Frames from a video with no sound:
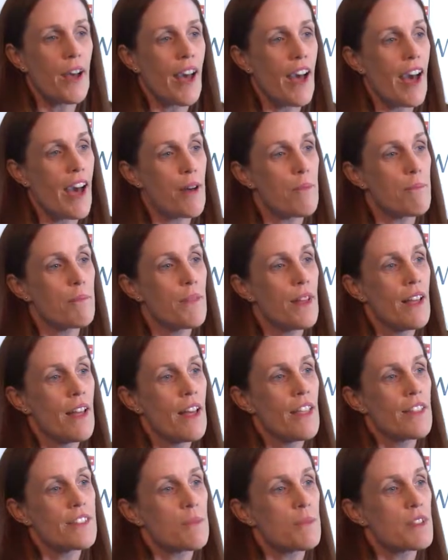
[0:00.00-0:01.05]

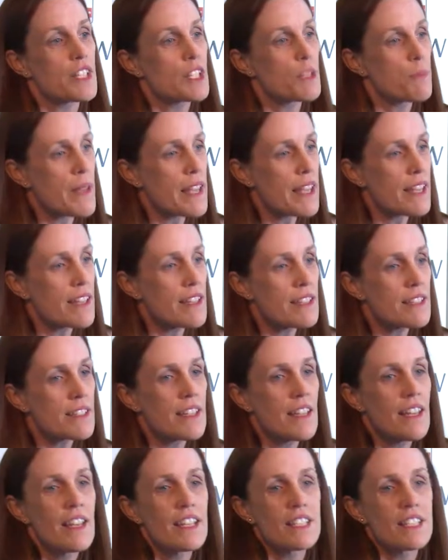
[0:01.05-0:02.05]
some of the speakers,